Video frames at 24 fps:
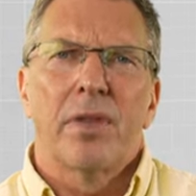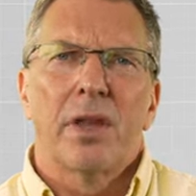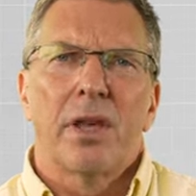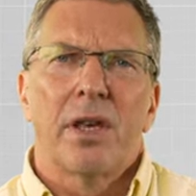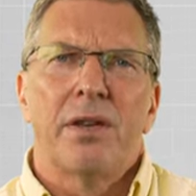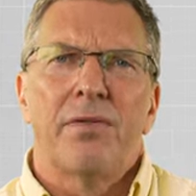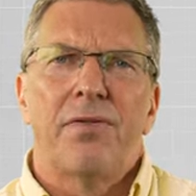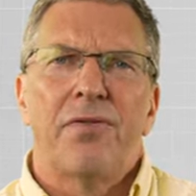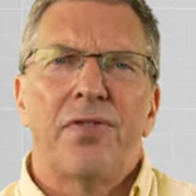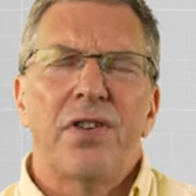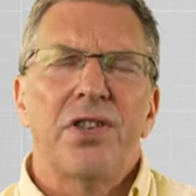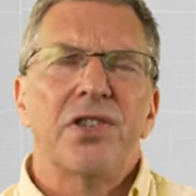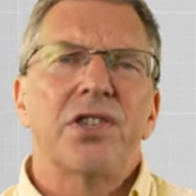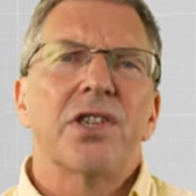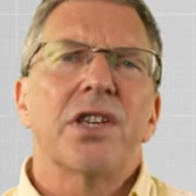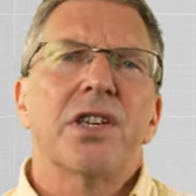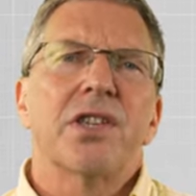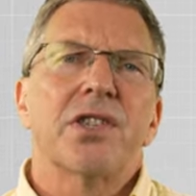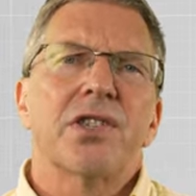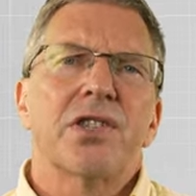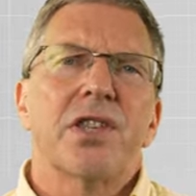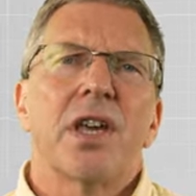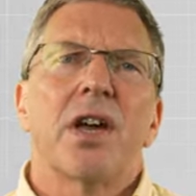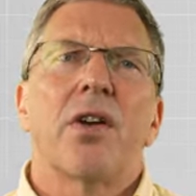In
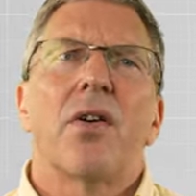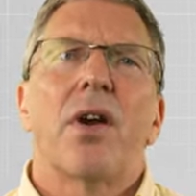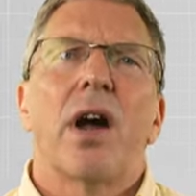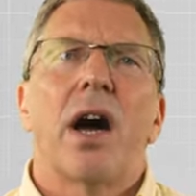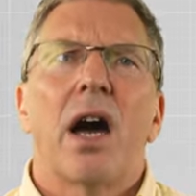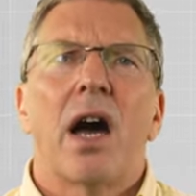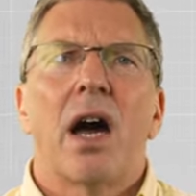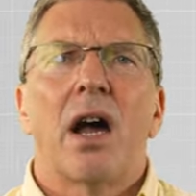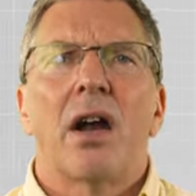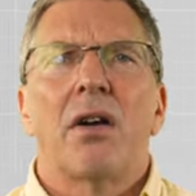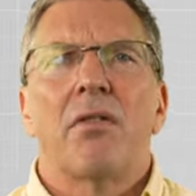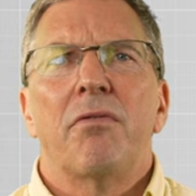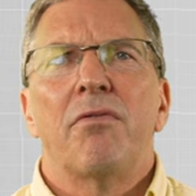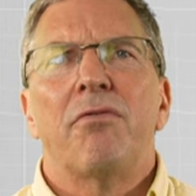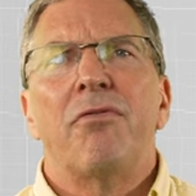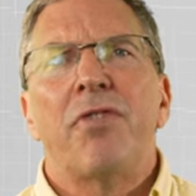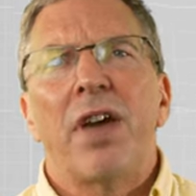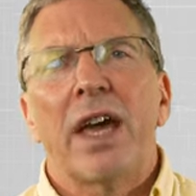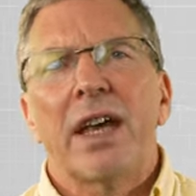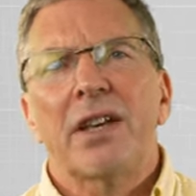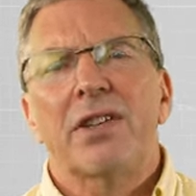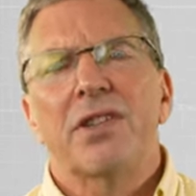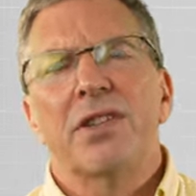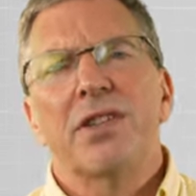physics, there are
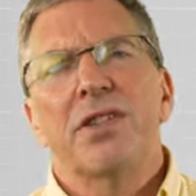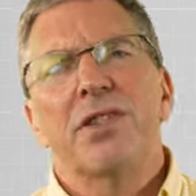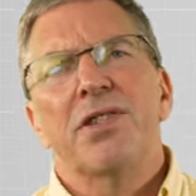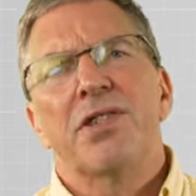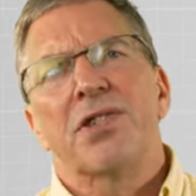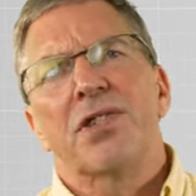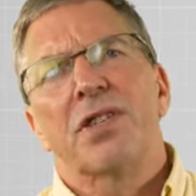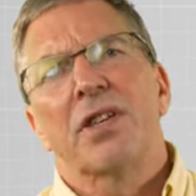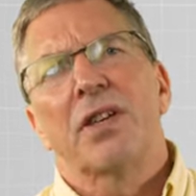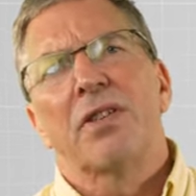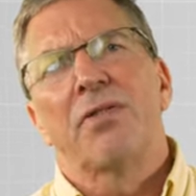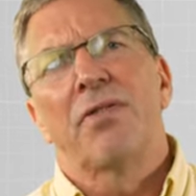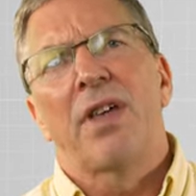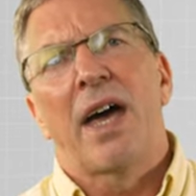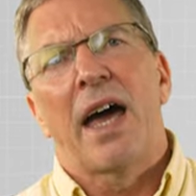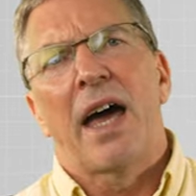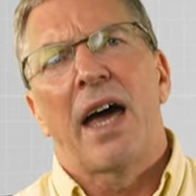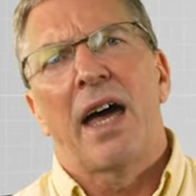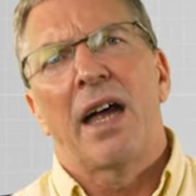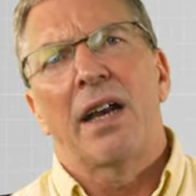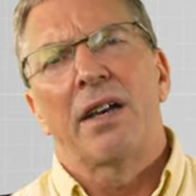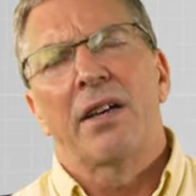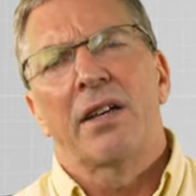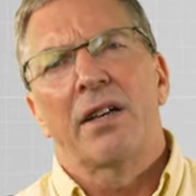vectors
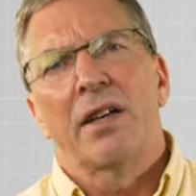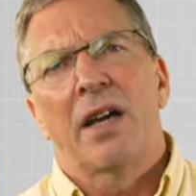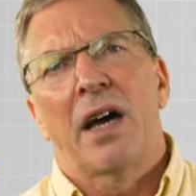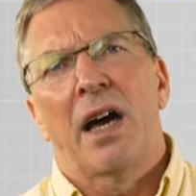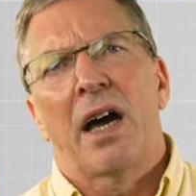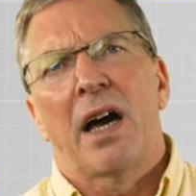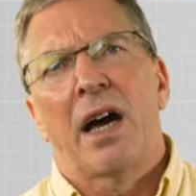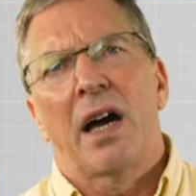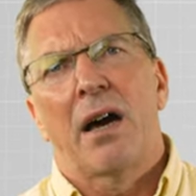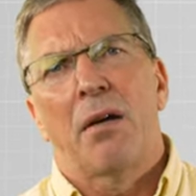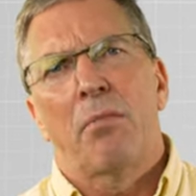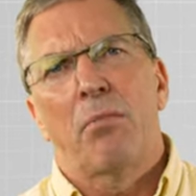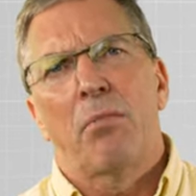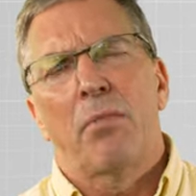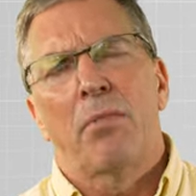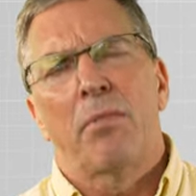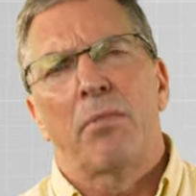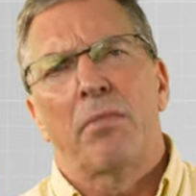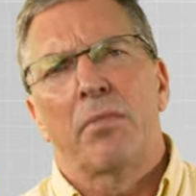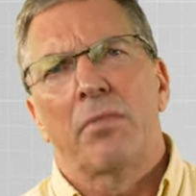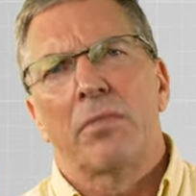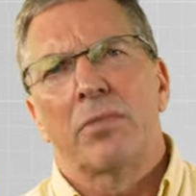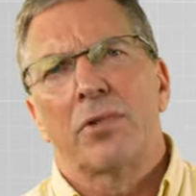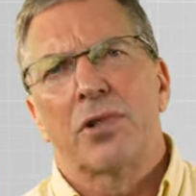that
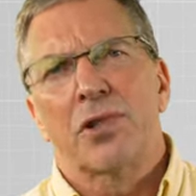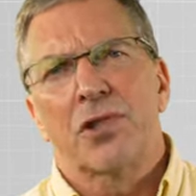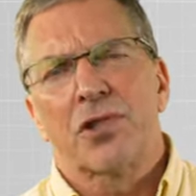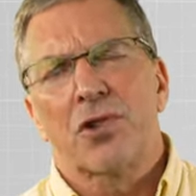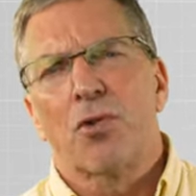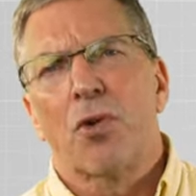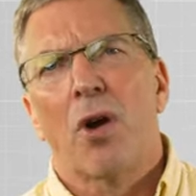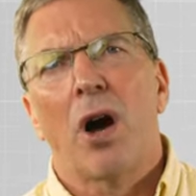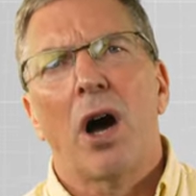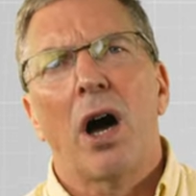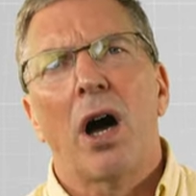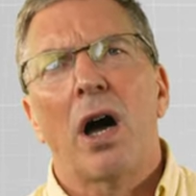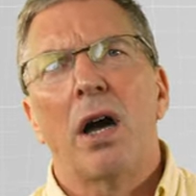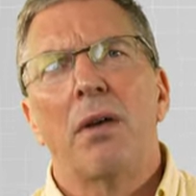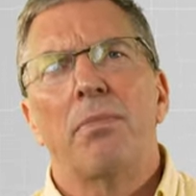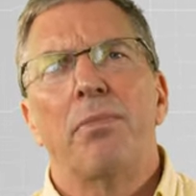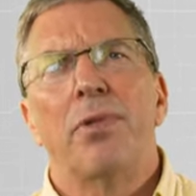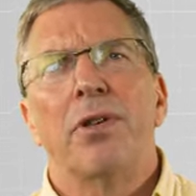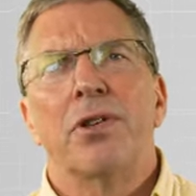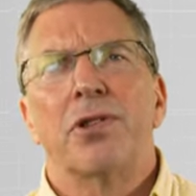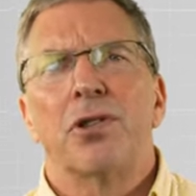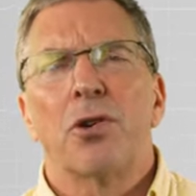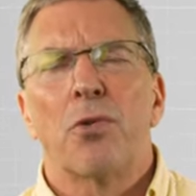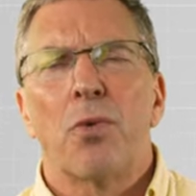describe
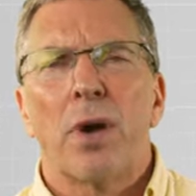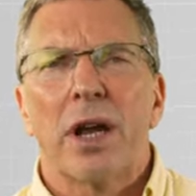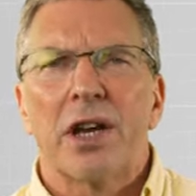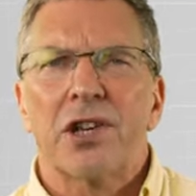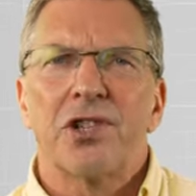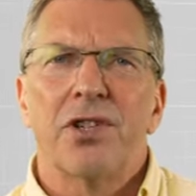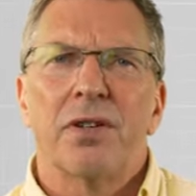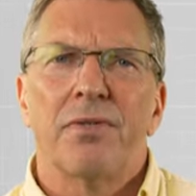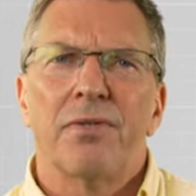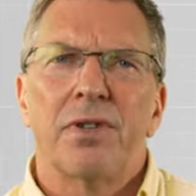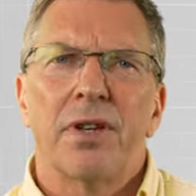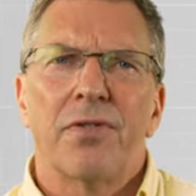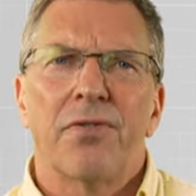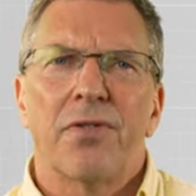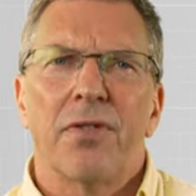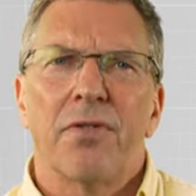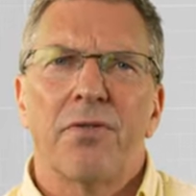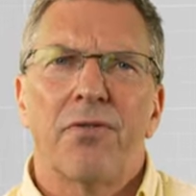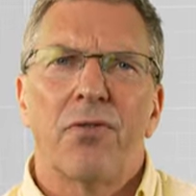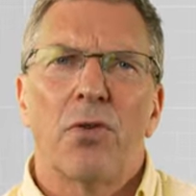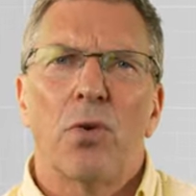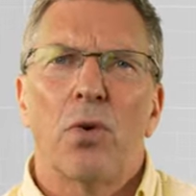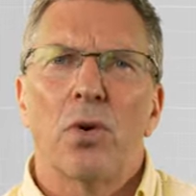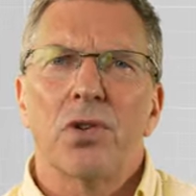the direction of
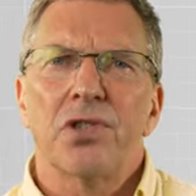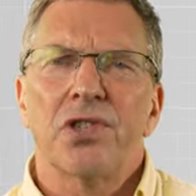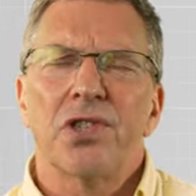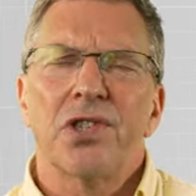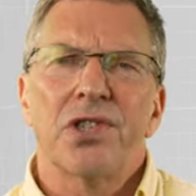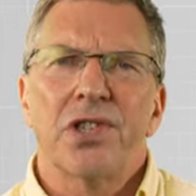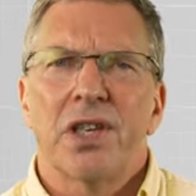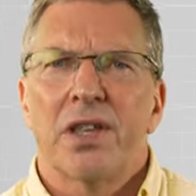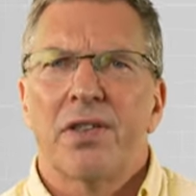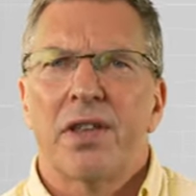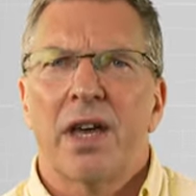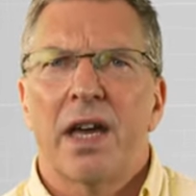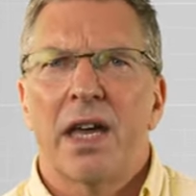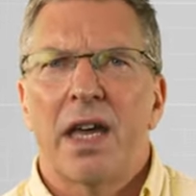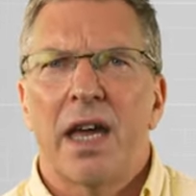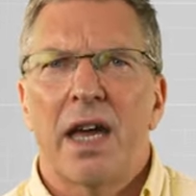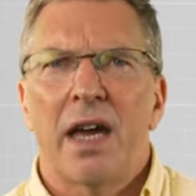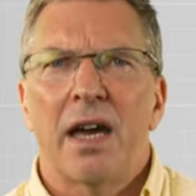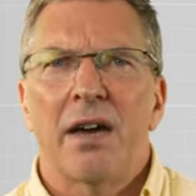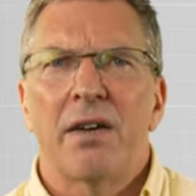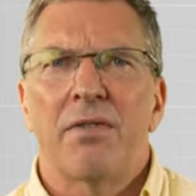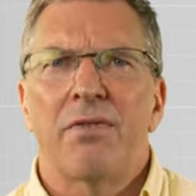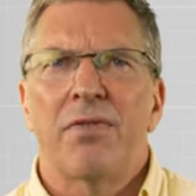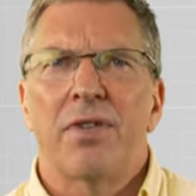different forces, and they
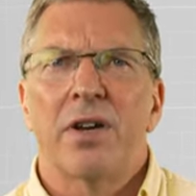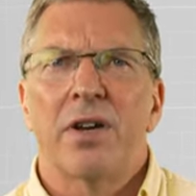have a